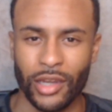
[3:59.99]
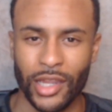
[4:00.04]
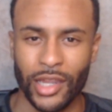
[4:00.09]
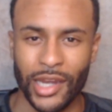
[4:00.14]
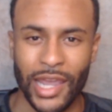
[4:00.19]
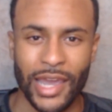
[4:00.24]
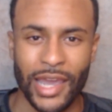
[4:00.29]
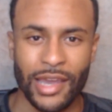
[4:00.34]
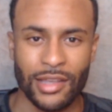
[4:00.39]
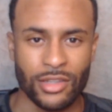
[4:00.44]
and
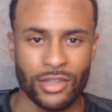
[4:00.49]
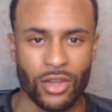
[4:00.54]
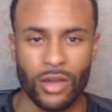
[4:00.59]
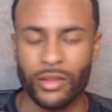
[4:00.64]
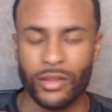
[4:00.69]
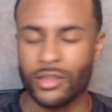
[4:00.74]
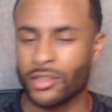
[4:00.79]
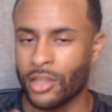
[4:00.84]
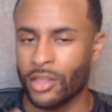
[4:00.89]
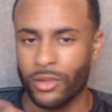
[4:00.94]
has all
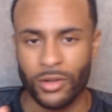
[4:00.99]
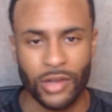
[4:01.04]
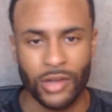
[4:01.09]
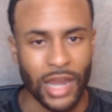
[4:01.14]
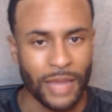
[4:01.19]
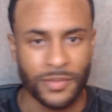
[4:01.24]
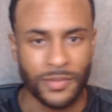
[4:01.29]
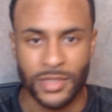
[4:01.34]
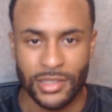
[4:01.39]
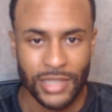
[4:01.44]
these other
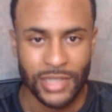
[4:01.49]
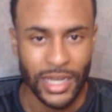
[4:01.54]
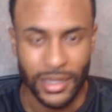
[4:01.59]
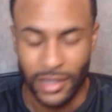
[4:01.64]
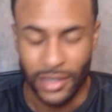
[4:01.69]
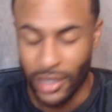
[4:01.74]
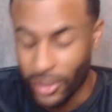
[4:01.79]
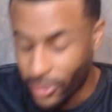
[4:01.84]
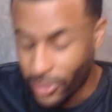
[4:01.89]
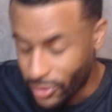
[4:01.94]
types, type,
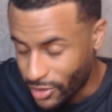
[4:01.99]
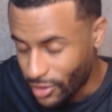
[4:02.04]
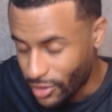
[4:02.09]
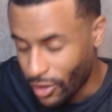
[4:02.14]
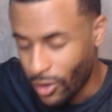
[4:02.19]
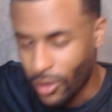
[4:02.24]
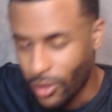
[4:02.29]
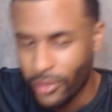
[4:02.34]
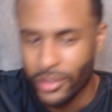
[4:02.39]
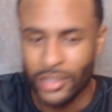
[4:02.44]
other,
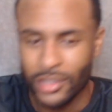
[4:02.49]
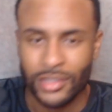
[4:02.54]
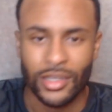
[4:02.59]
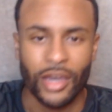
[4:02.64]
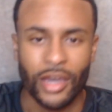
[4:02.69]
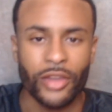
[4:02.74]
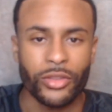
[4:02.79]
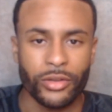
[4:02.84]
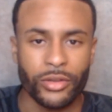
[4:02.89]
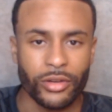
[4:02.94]
all these
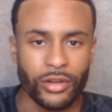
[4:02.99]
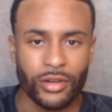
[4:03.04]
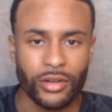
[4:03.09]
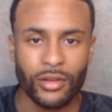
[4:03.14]
other